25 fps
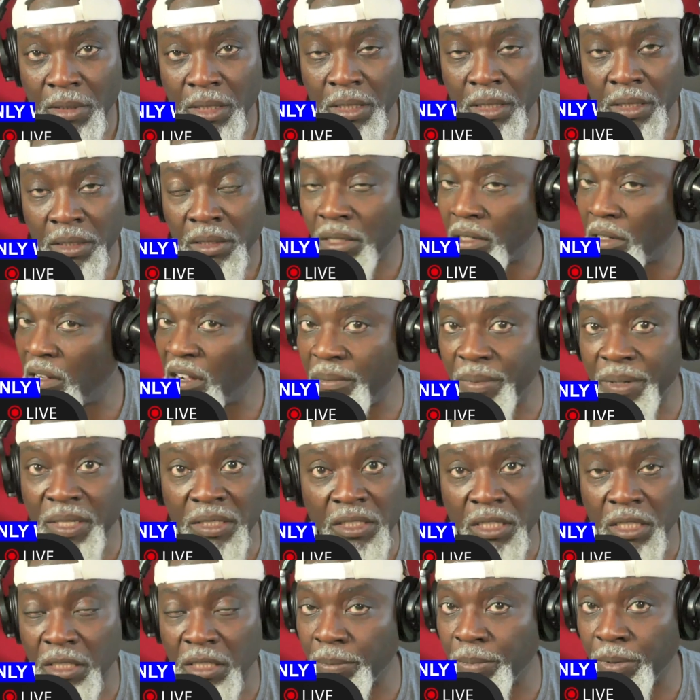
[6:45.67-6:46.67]
The government is
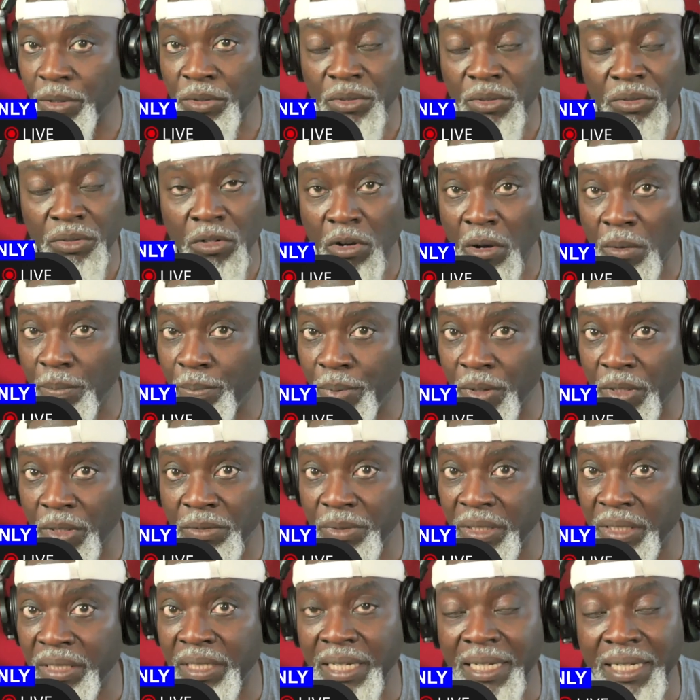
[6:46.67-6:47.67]
not supposed to
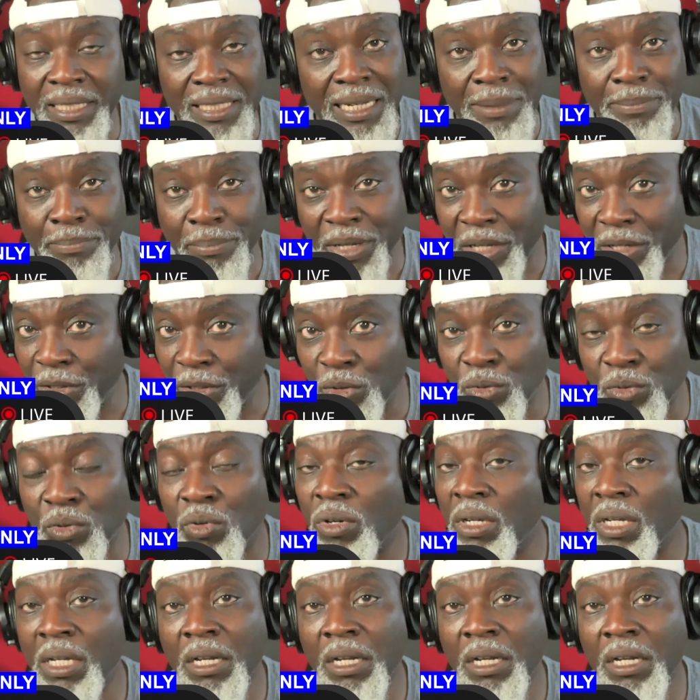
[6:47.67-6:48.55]
compulsorily take it and pay you